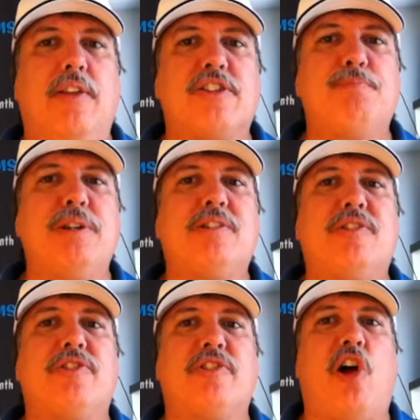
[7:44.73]
This
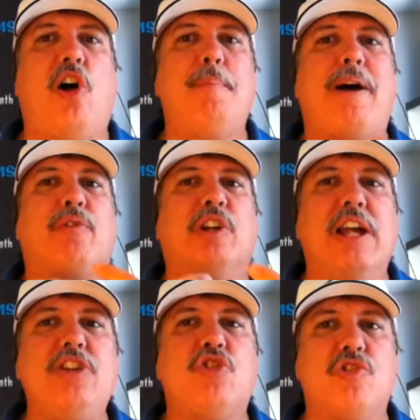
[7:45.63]
business is all about
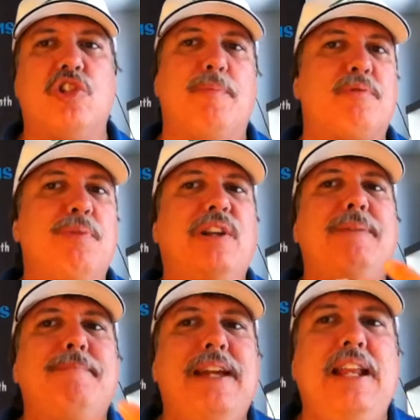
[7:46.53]
relationships.
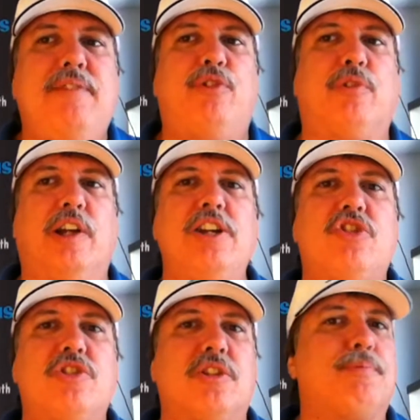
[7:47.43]
Building meaningful
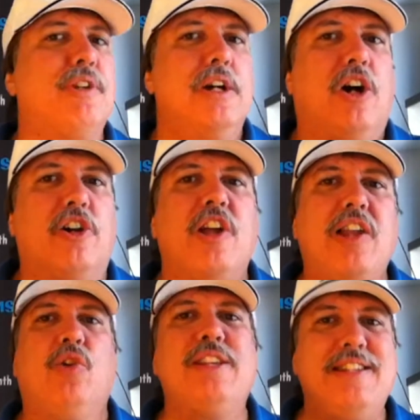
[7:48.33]
relationships are
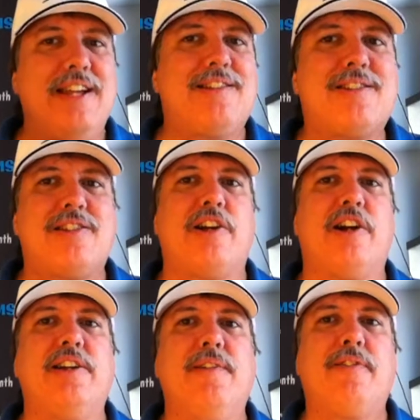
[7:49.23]
not only
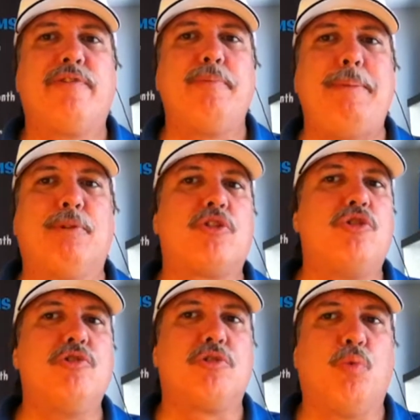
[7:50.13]
necessary for people to
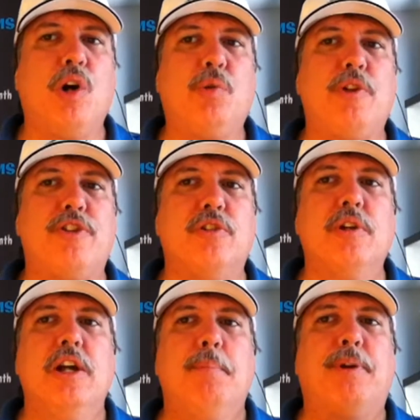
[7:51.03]
choose to work with you,
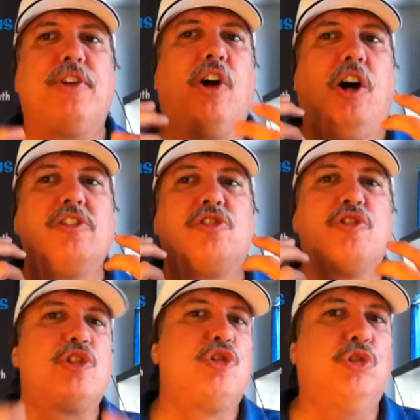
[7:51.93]
but they're also
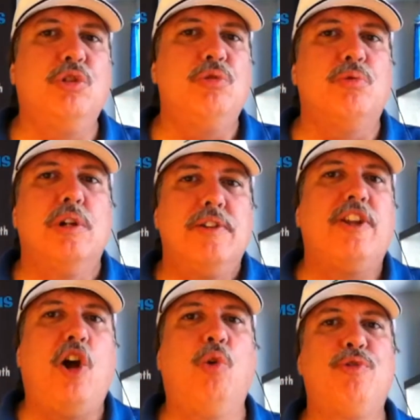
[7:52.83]
the glue
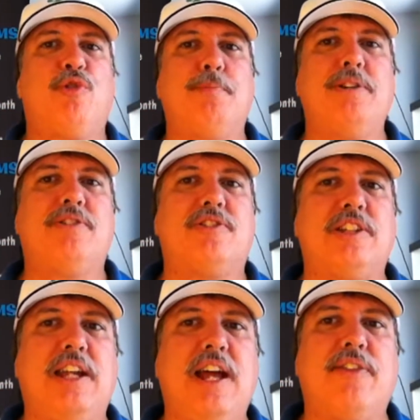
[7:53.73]
that holds your business
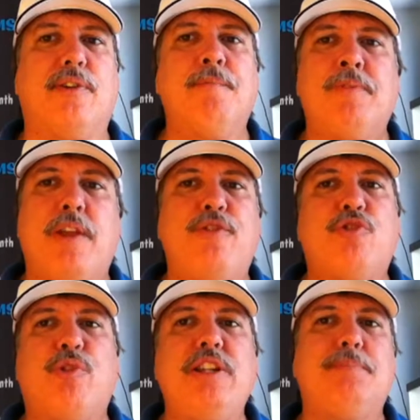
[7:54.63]
together. If you
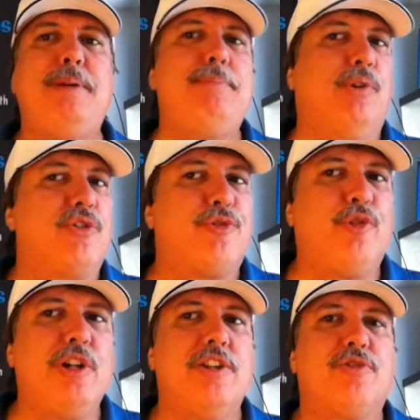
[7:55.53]
treat the people as
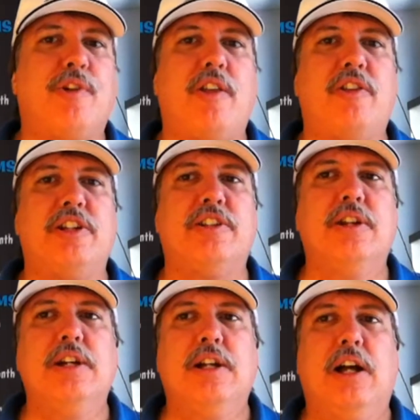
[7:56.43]
friends rather than
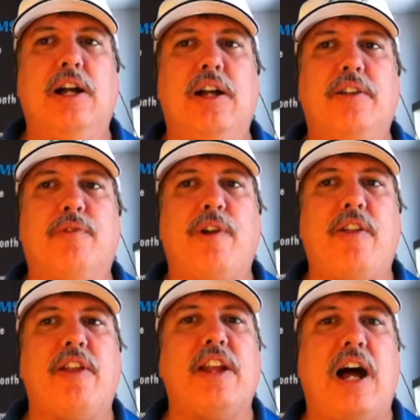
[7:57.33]

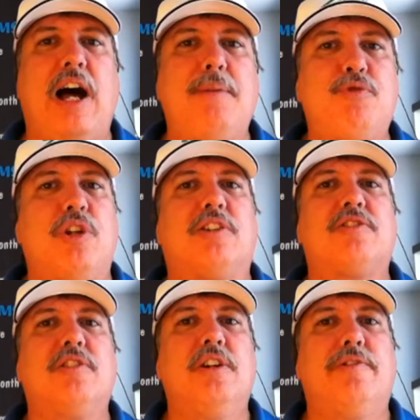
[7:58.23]

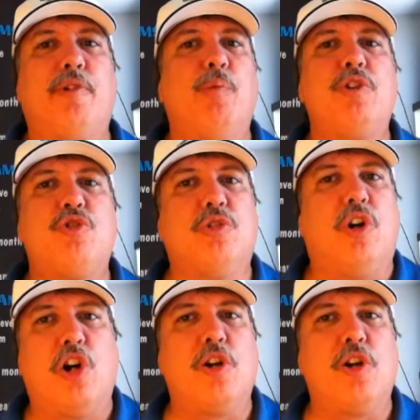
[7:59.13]
objects from which you'll